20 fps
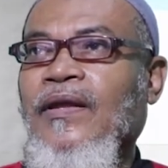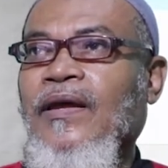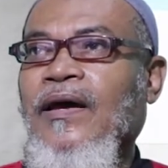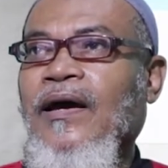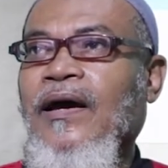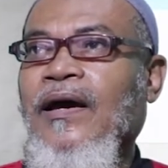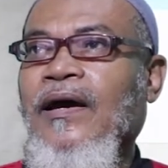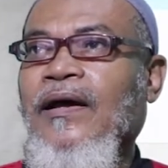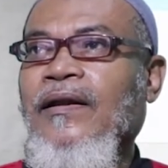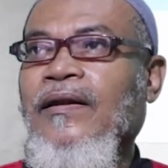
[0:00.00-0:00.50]

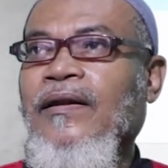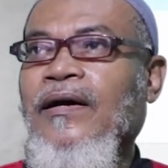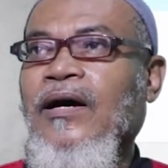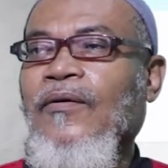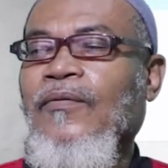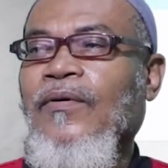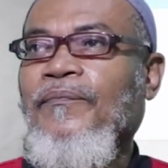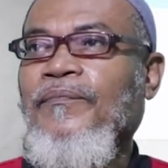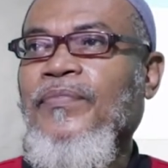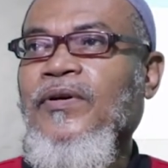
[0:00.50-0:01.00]
and
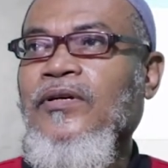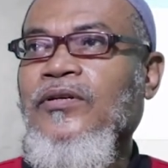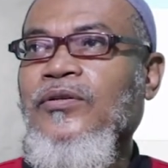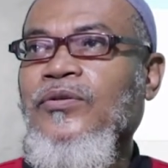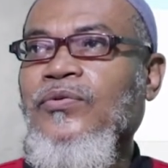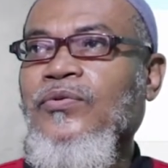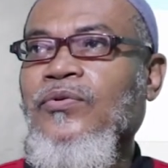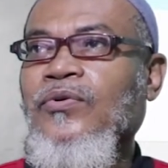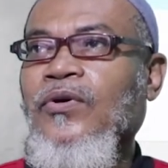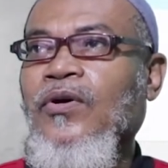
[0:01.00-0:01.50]
our
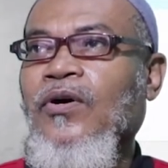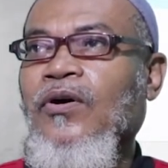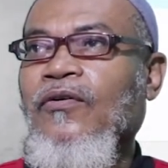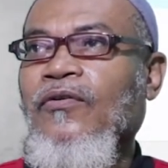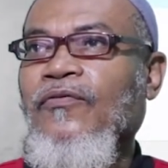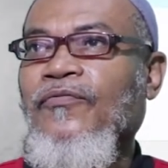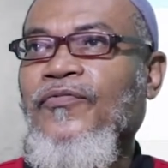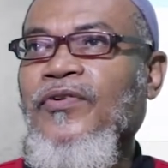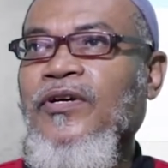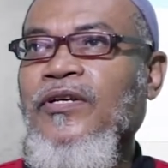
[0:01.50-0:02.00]
p2
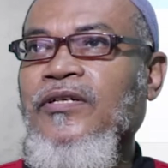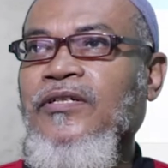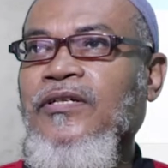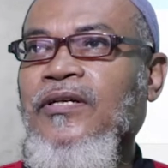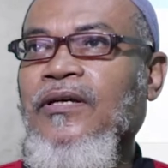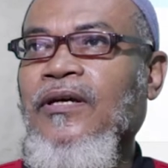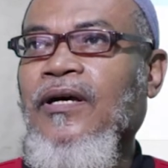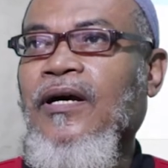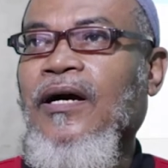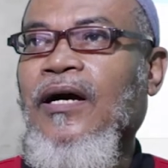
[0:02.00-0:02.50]

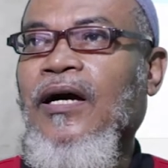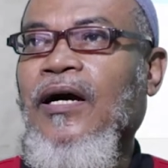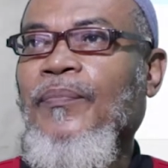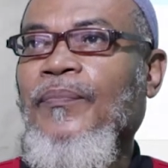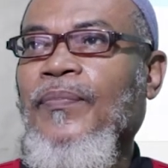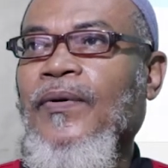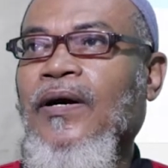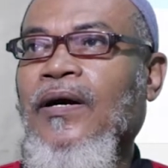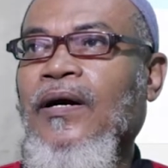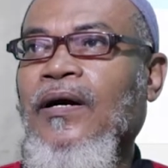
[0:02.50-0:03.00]
finishing up